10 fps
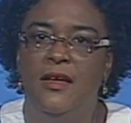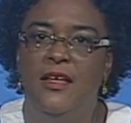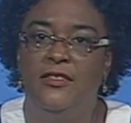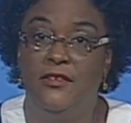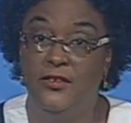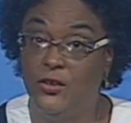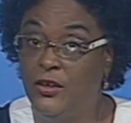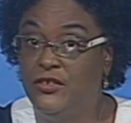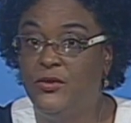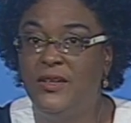There is
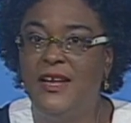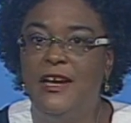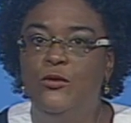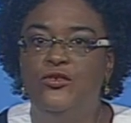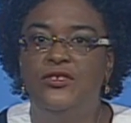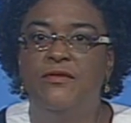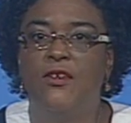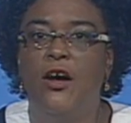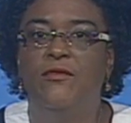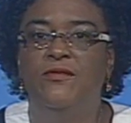also a dilution of
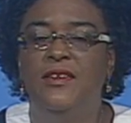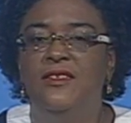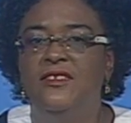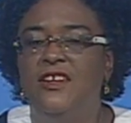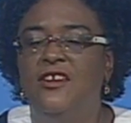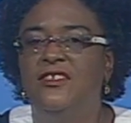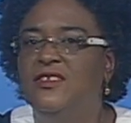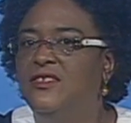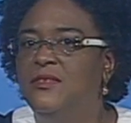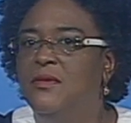confidence in our
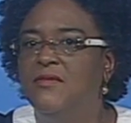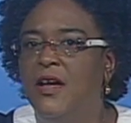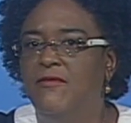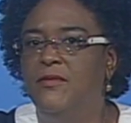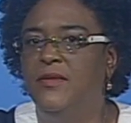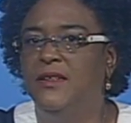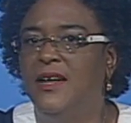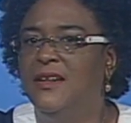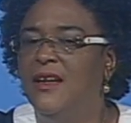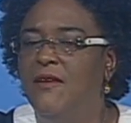system of government
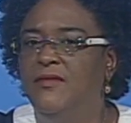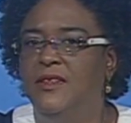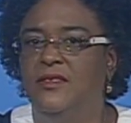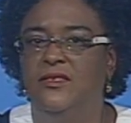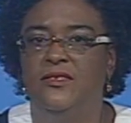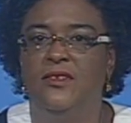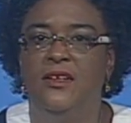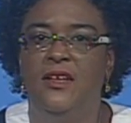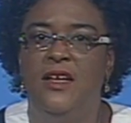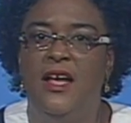and governance,
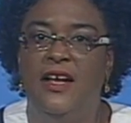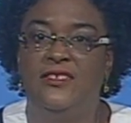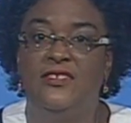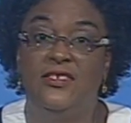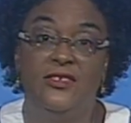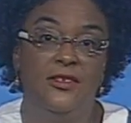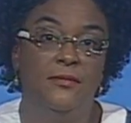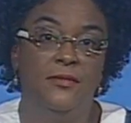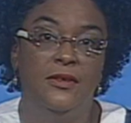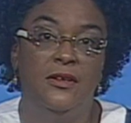a system
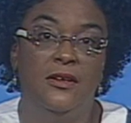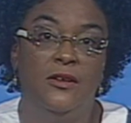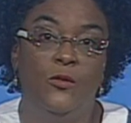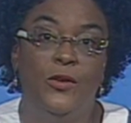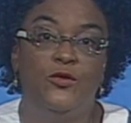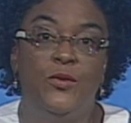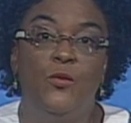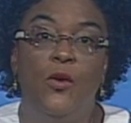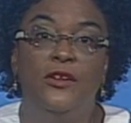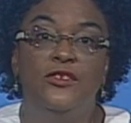which we
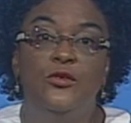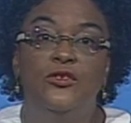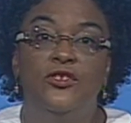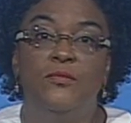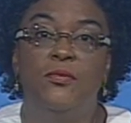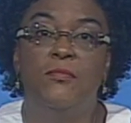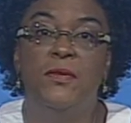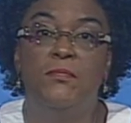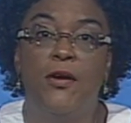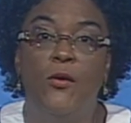once used to be
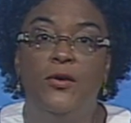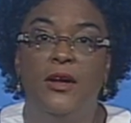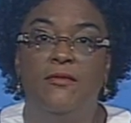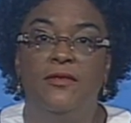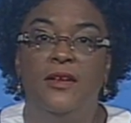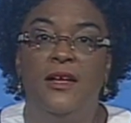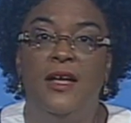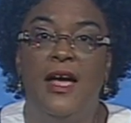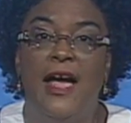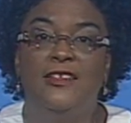proud of,
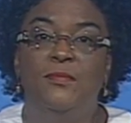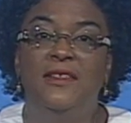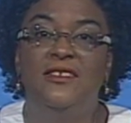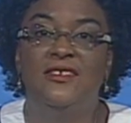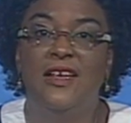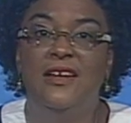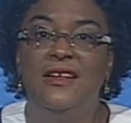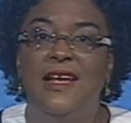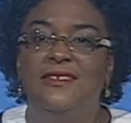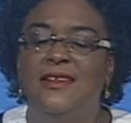has been sullied
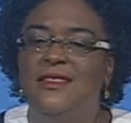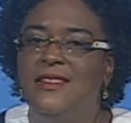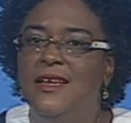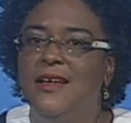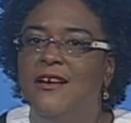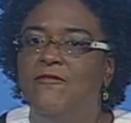as a thing of